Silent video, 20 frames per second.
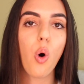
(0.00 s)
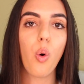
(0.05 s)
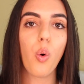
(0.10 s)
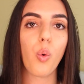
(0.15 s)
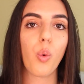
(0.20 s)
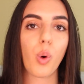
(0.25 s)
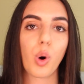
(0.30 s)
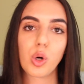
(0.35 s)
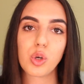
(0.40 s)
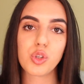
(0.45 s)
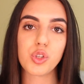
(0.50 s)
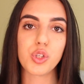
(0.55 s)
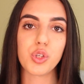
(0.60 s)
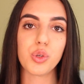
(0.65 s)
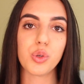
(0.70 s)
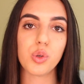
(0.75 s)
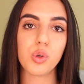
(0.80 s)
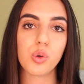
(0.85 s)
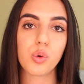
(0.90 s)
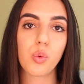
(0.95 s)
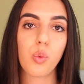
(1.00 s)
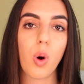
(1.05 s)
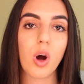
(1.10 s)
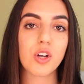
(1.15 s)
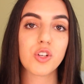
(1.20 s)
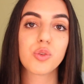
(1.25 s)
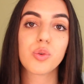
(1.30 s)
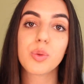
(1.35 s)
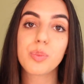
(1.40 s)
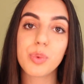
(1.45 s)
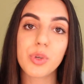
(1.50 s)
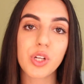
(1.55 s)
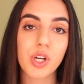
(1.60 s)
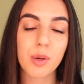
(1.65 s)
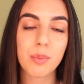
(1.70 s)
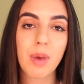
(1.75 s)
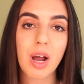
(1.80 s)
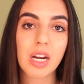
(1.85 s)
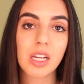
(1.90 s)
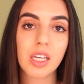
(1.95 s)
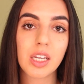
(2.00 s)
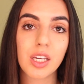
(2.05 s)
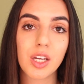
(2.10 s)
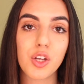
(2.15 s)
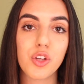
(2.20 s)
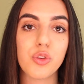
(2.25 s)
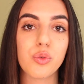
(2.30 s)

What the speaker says: or to quadruple your money,